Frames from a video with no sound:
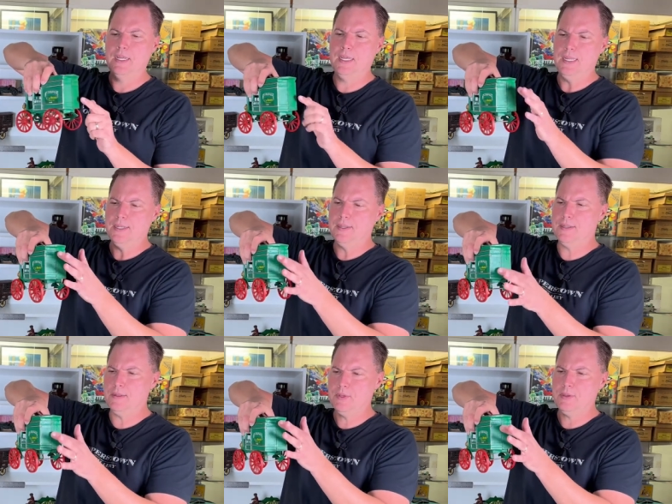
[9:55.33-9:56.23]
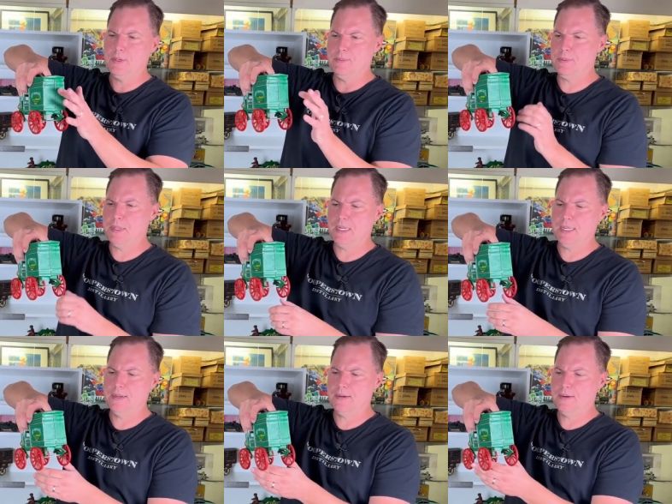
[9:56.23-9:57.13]
And some of the bumps back
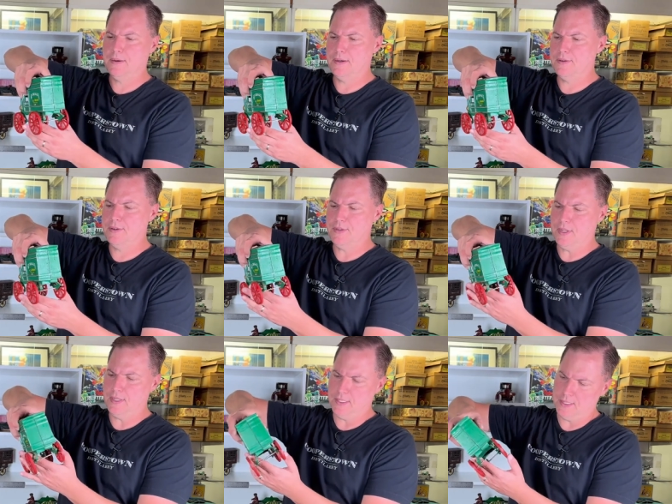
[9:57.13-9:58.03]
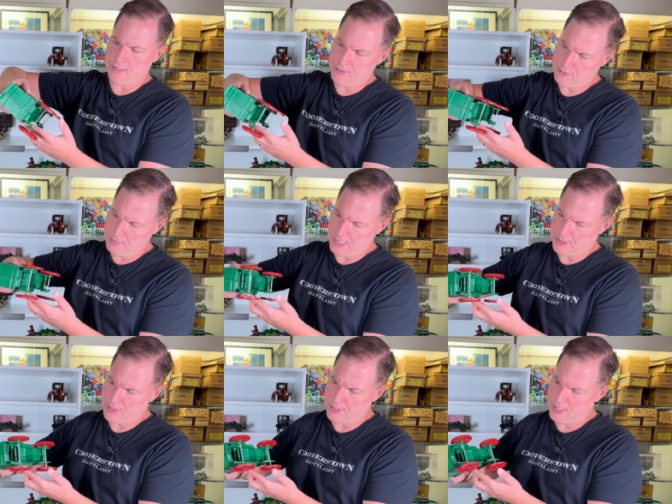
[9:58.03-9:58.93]
here are just a little too
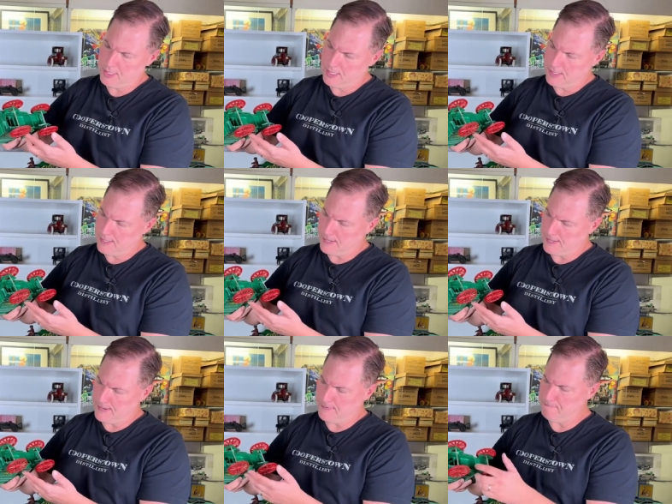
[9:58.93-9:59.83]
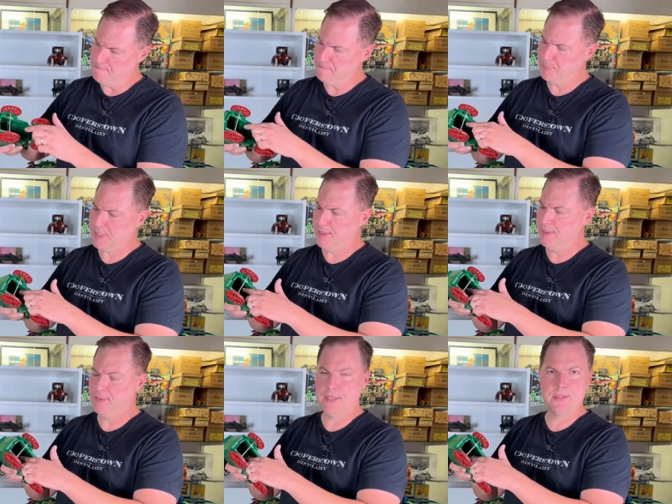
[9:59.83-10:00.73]
much. Um, and
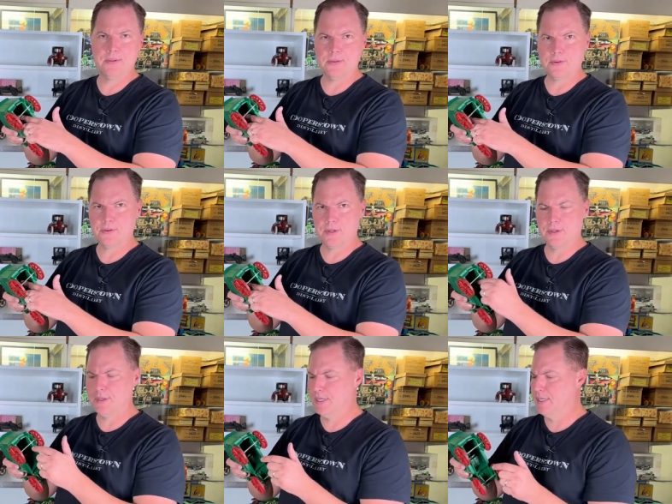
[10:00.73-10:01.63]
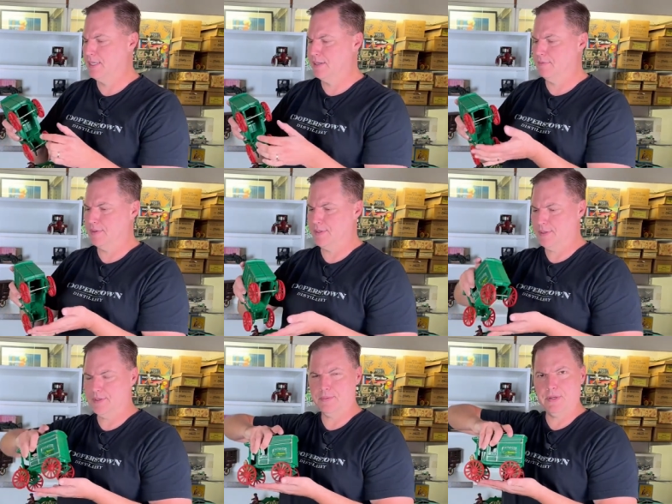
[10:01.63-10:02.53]
then they use a screw versus a